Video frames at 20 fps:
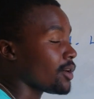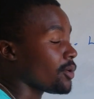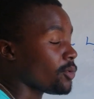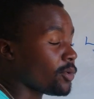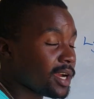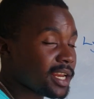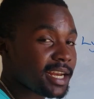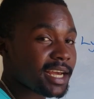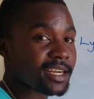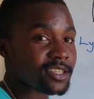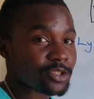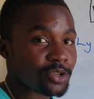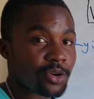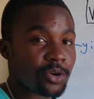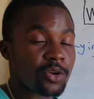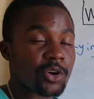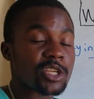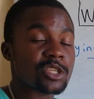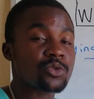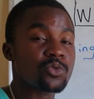Winners
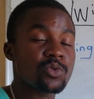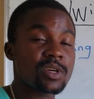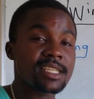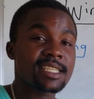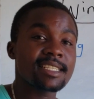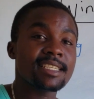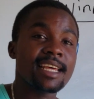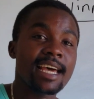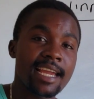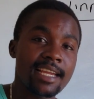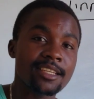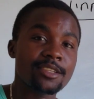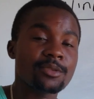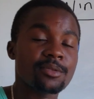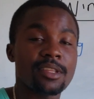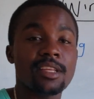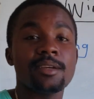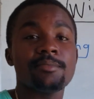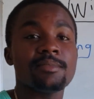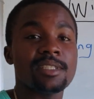always quit lying to
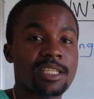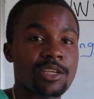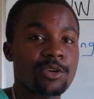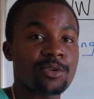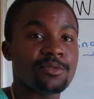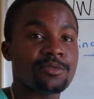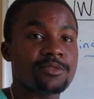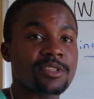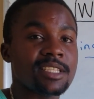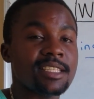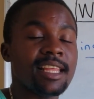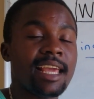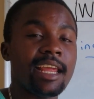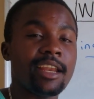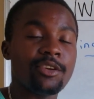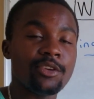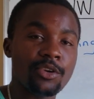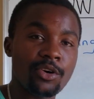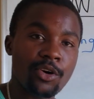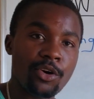themselves.
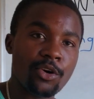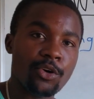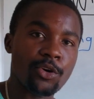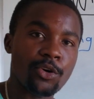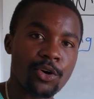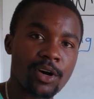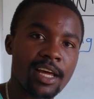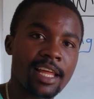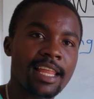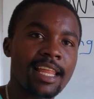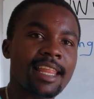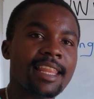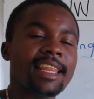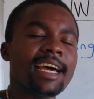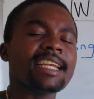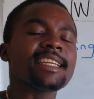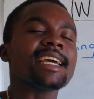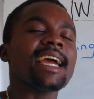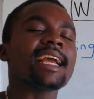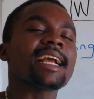They know
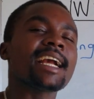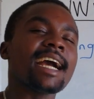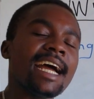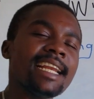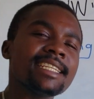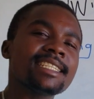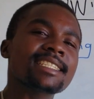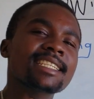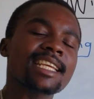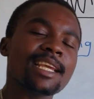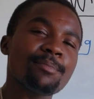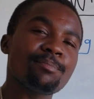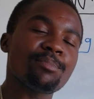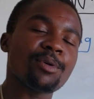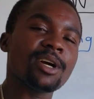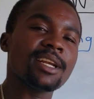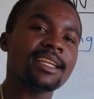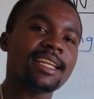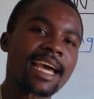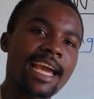that I can't keep
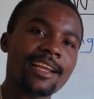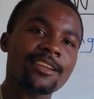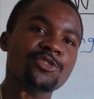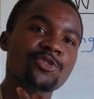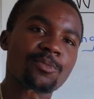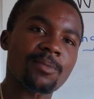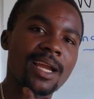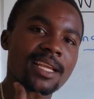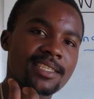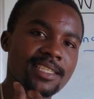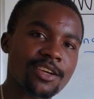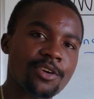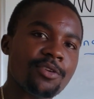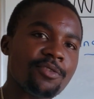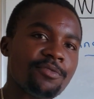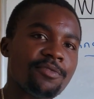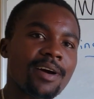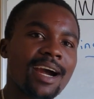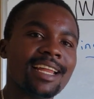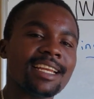on lying to
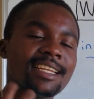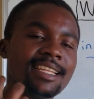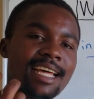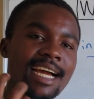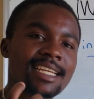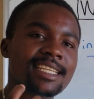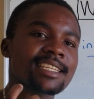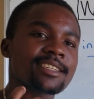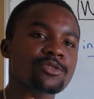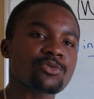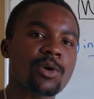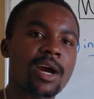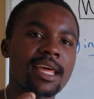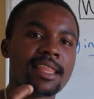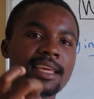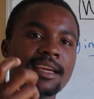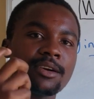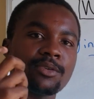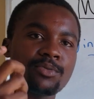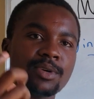myself, and that is why
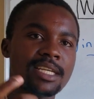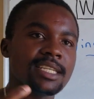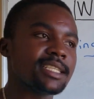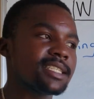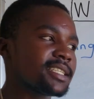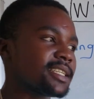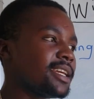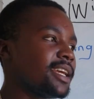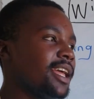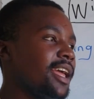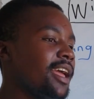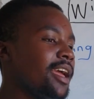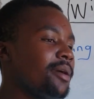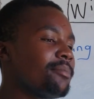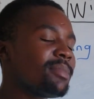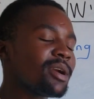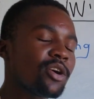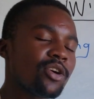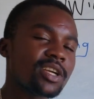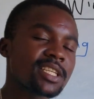they quit.
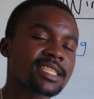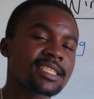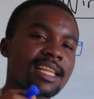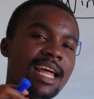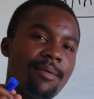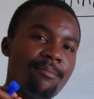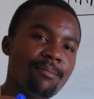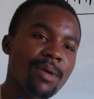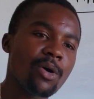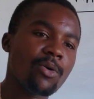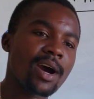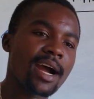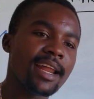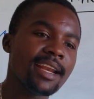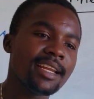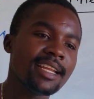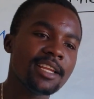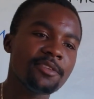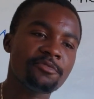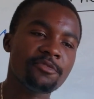Because number
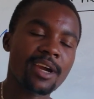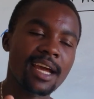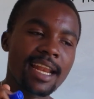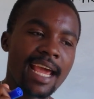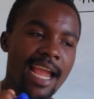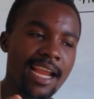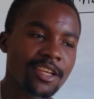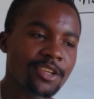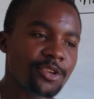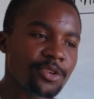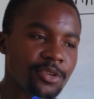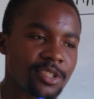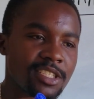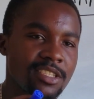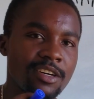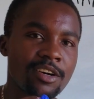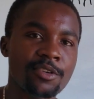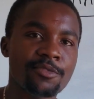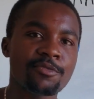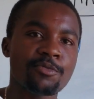one, if you're lying to
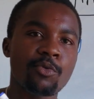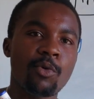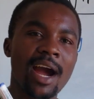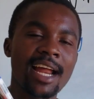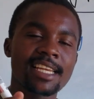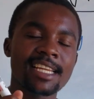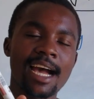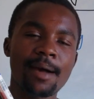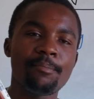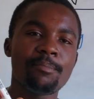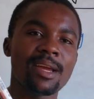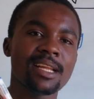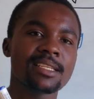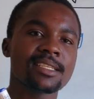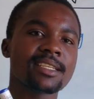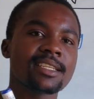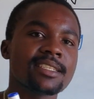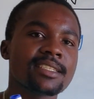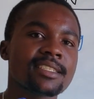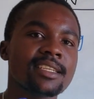yourself, what
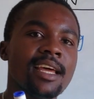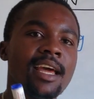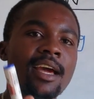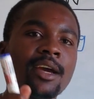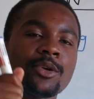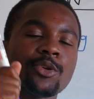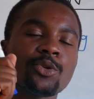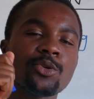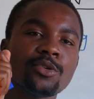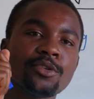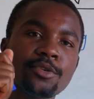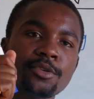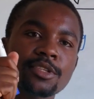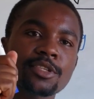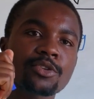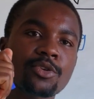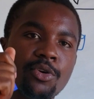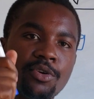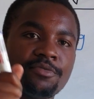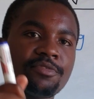happens is you
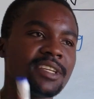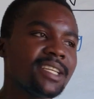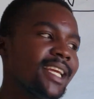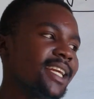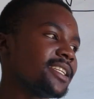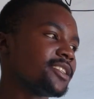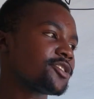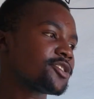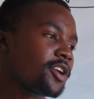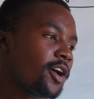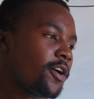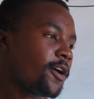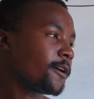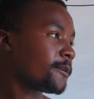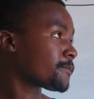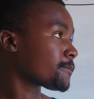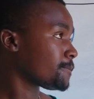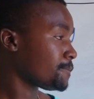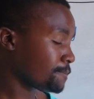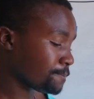lose confidence.
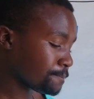So,